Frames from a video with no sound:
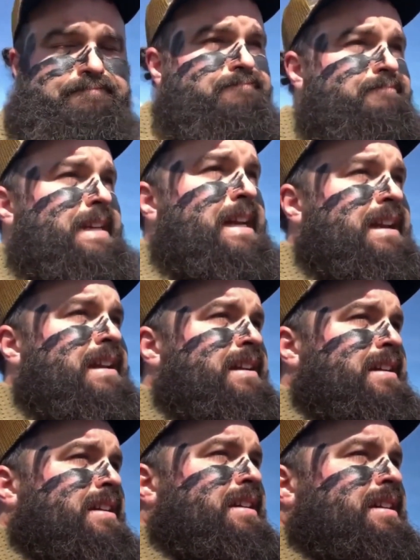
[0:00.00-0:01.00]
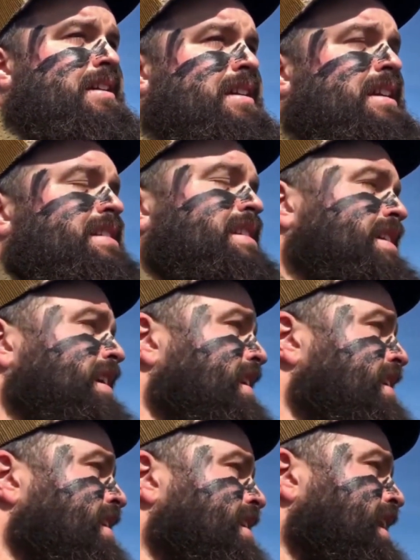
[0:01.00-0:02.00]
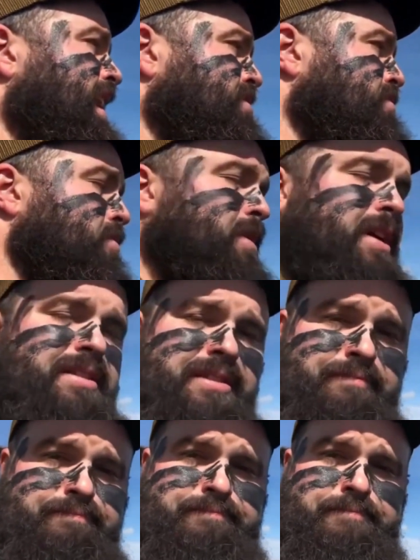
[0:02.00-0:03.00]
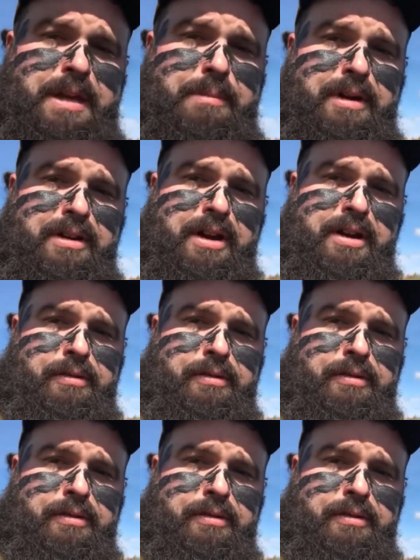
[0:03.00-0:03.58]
See if we see if he shows us the ducks here, but keep on going.